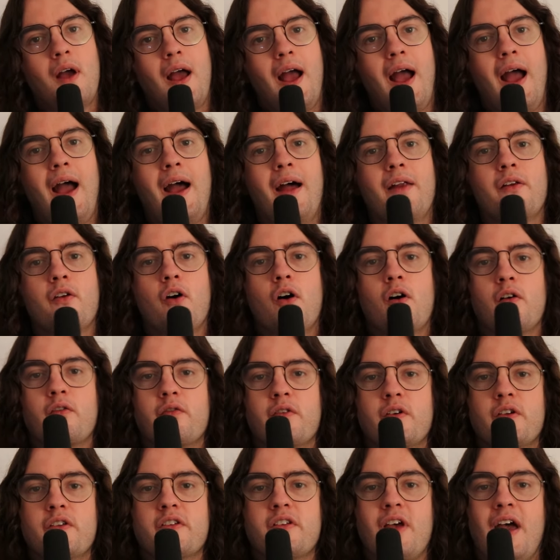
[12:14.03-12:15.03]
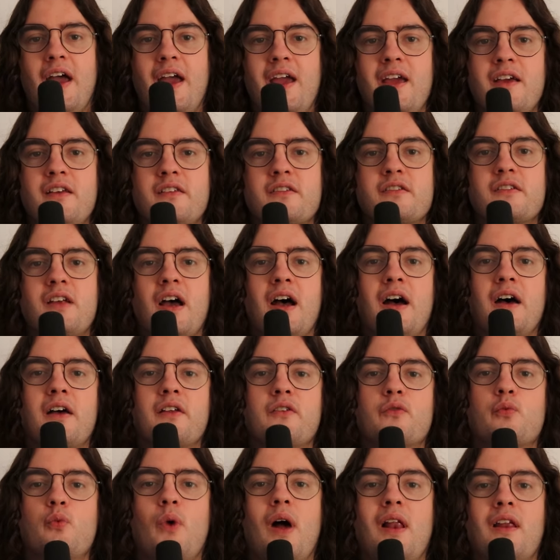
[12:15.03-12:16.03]
and offers haste
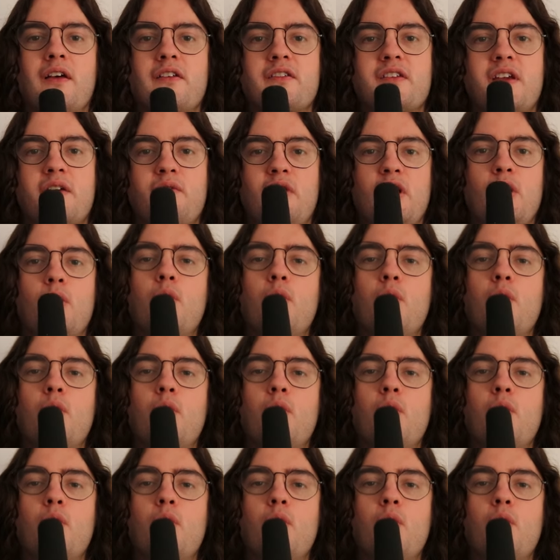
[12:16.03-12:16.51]
as well as giving